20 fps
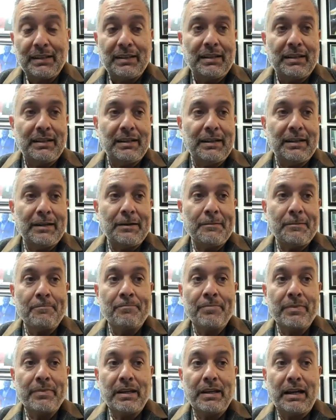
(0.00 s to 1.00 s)

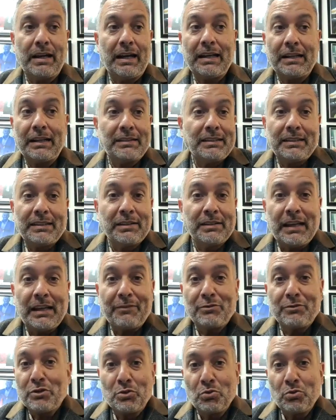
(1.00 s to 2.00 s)
And I didn't
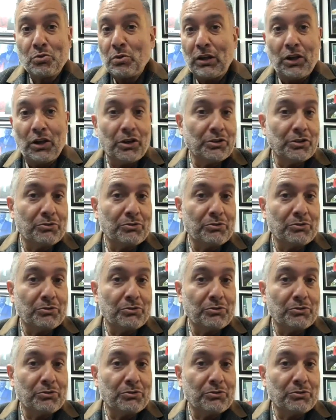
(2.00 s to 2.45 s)
have to do a lot,